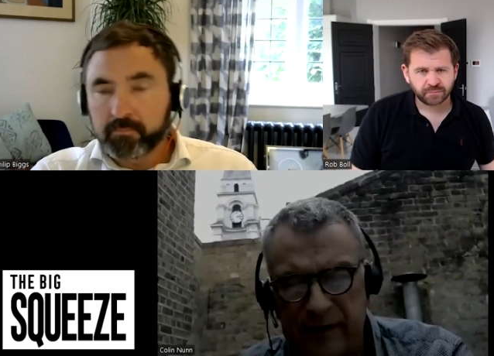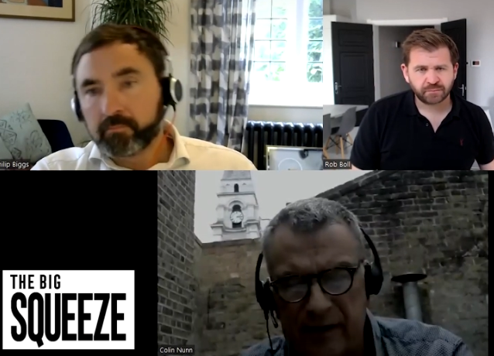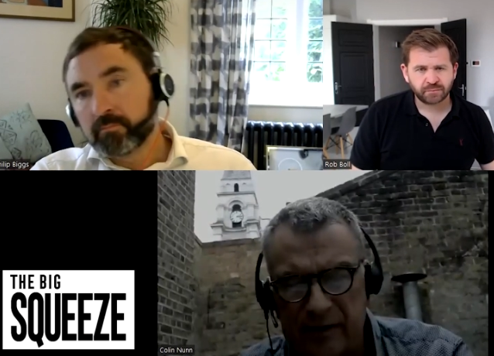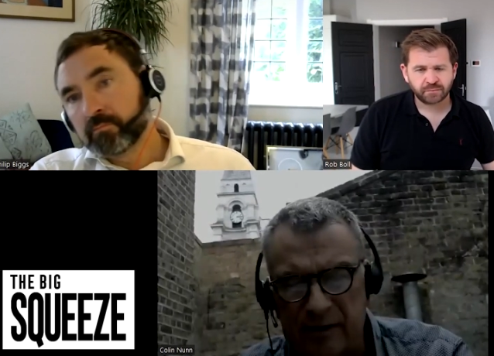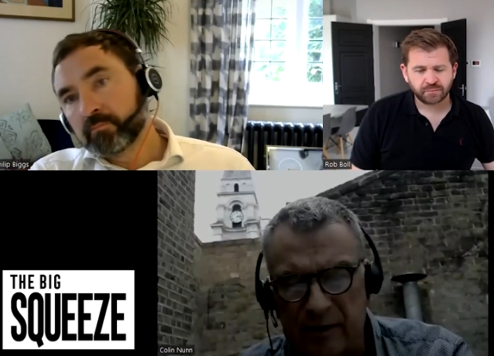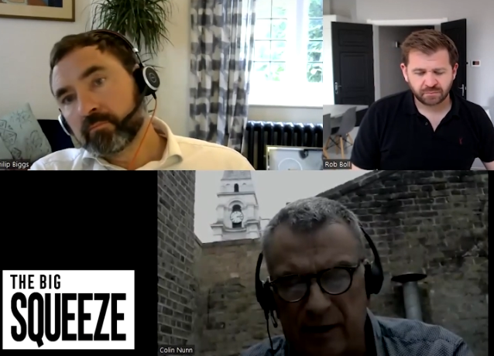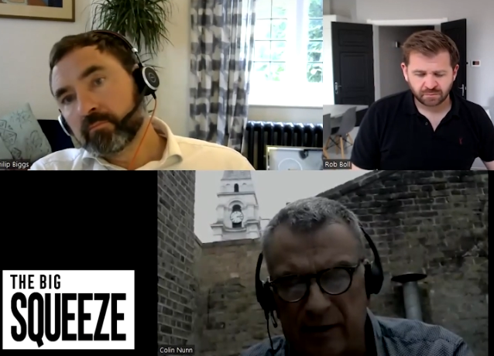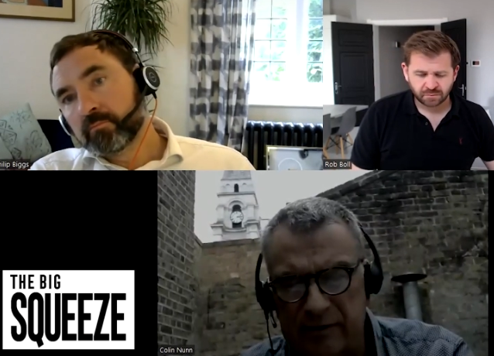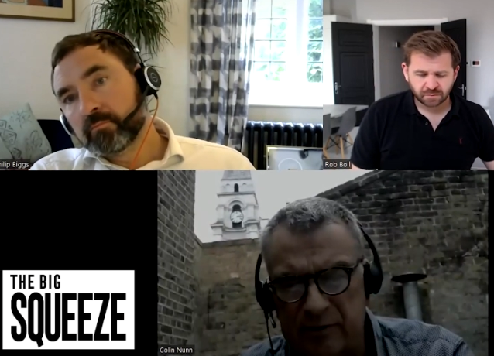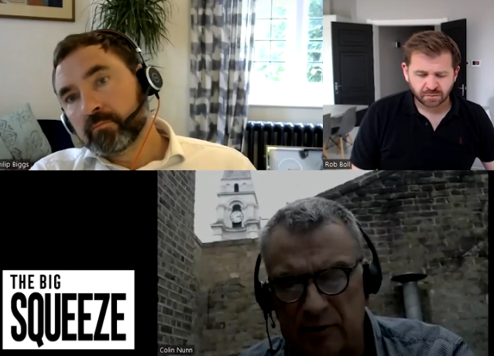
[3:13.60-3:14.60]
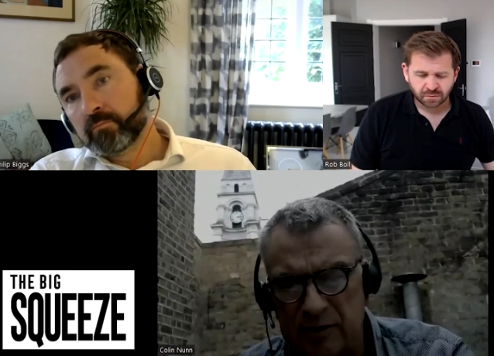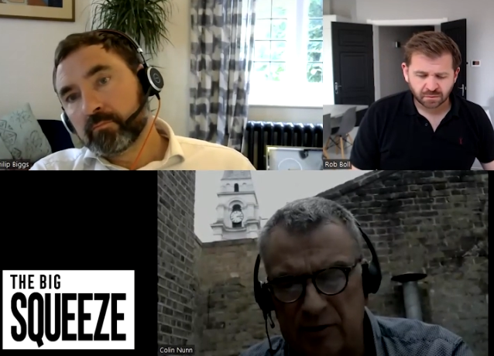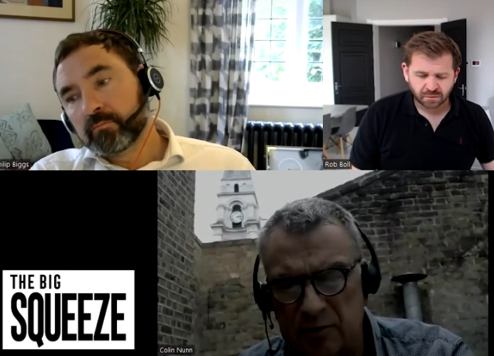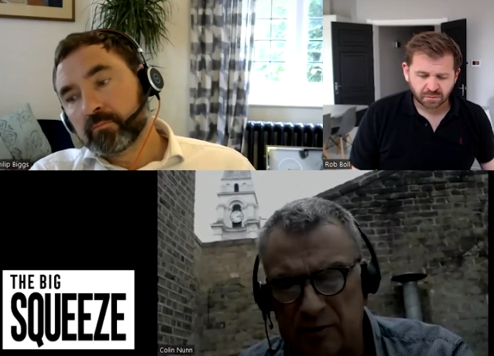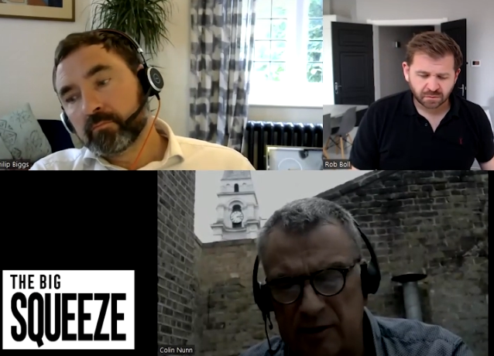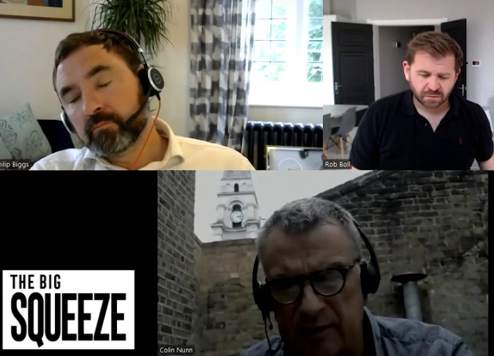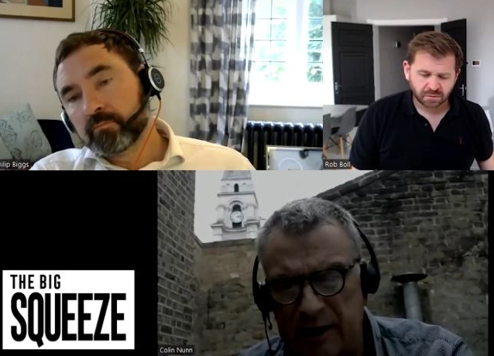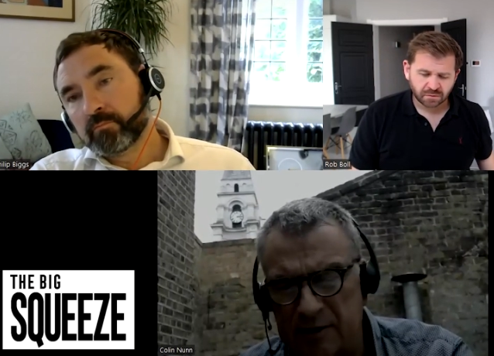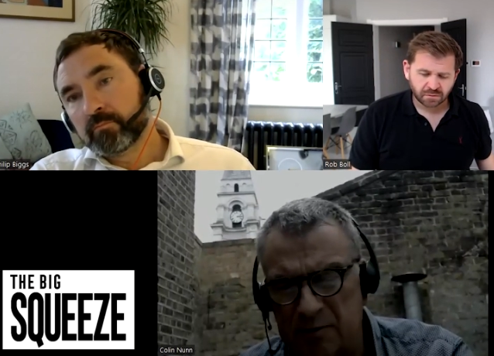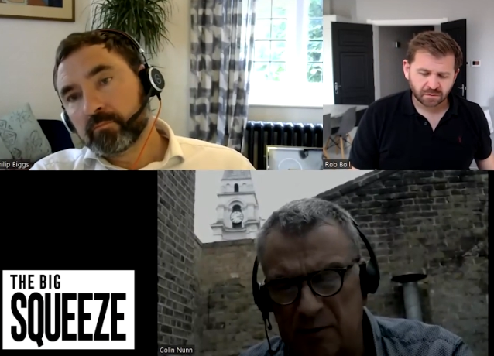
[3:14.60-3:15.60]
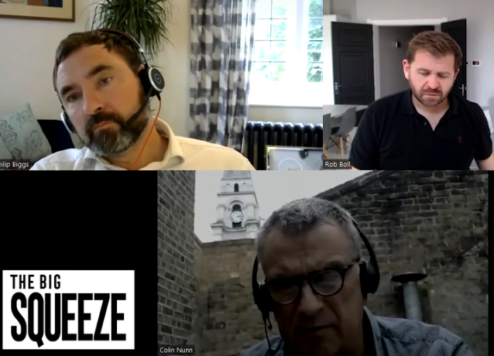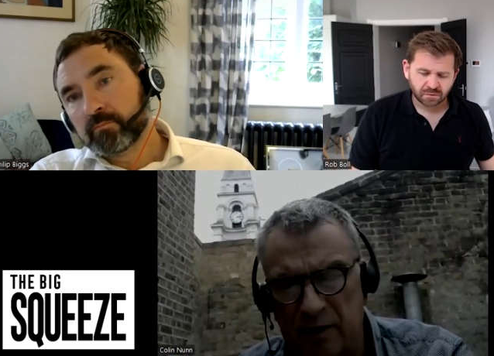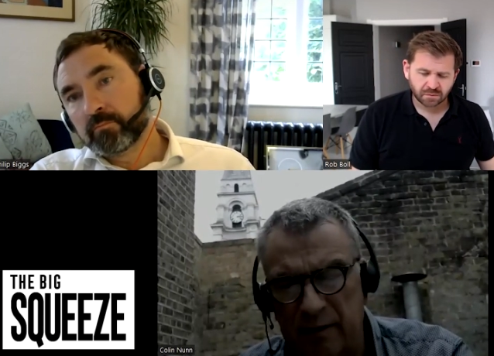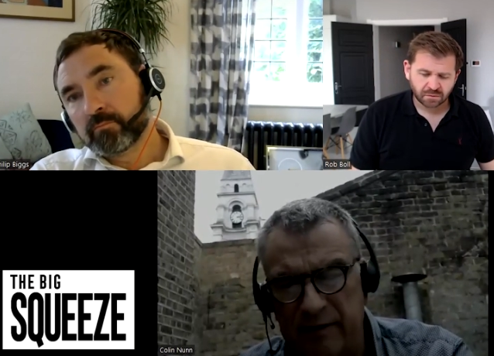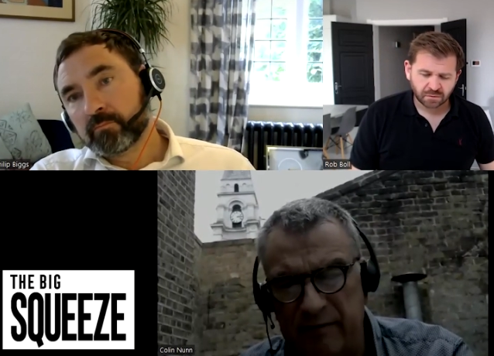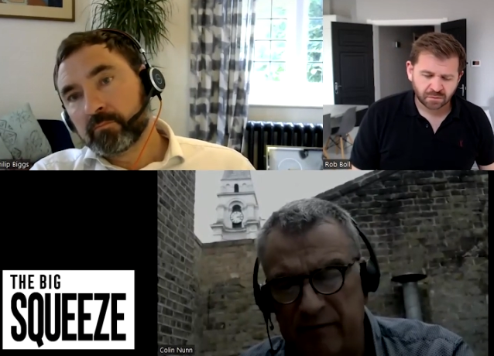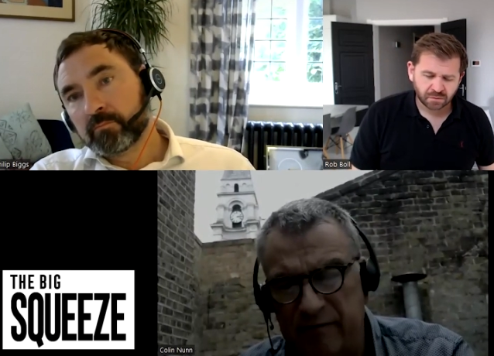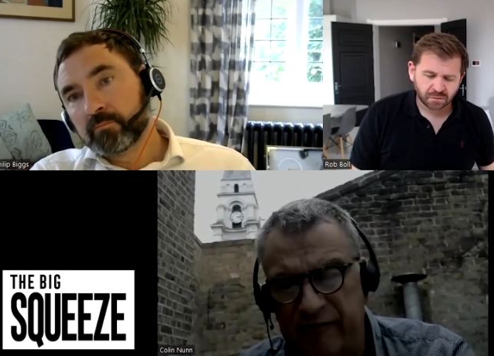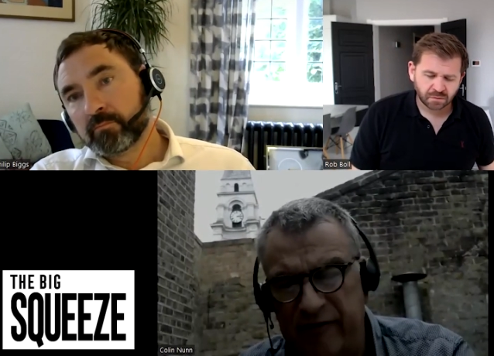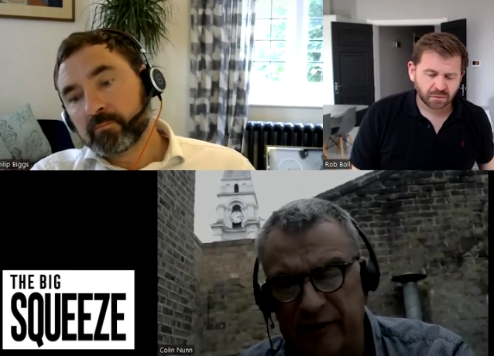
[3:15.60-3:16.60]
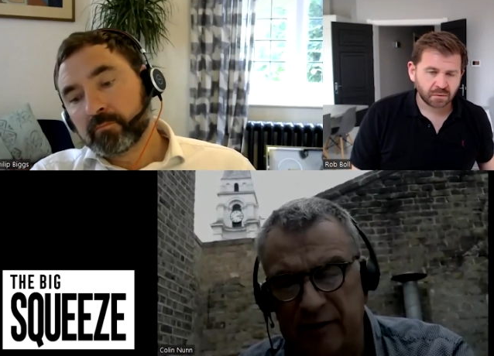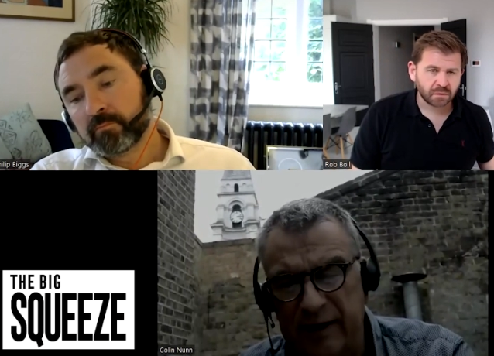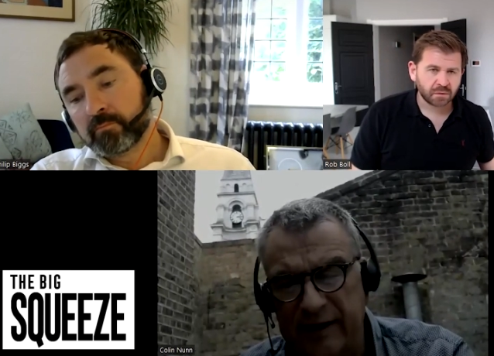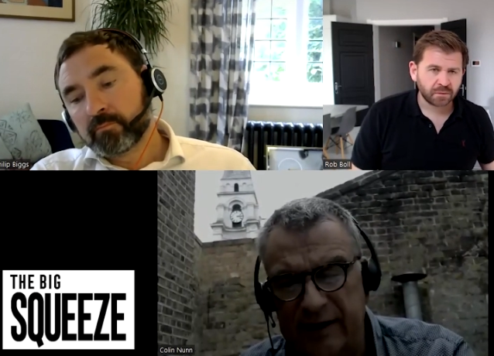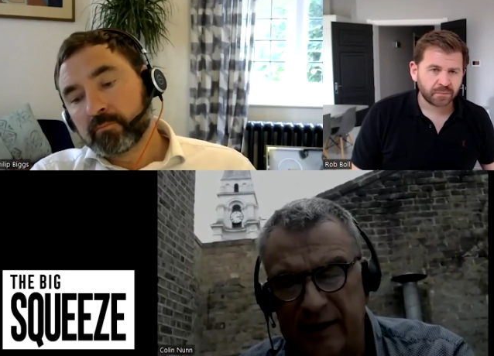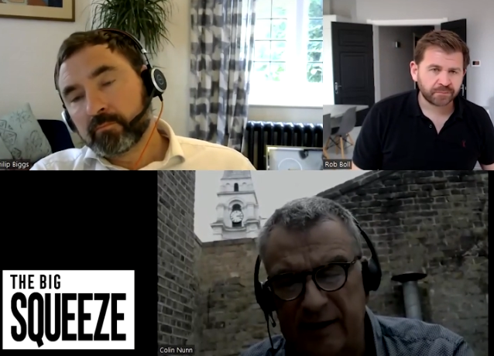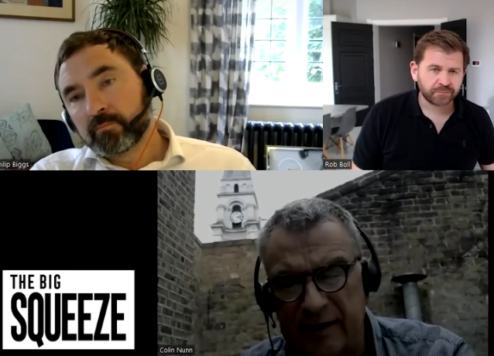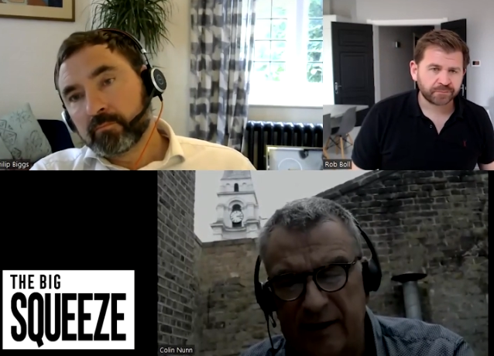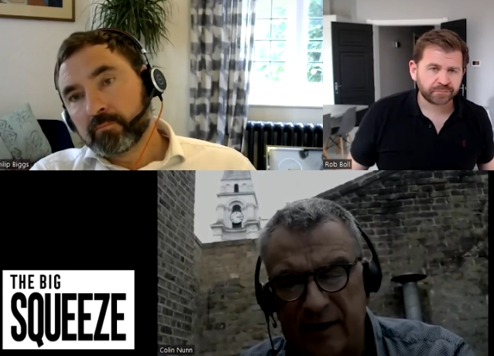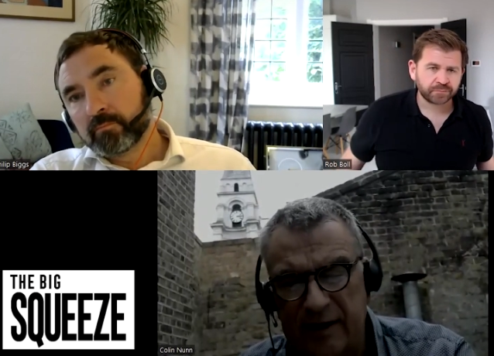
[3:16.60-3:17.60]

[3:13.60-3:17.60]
Speaker 1: Um, so our other source of short term cash would, I mean, fundamentally,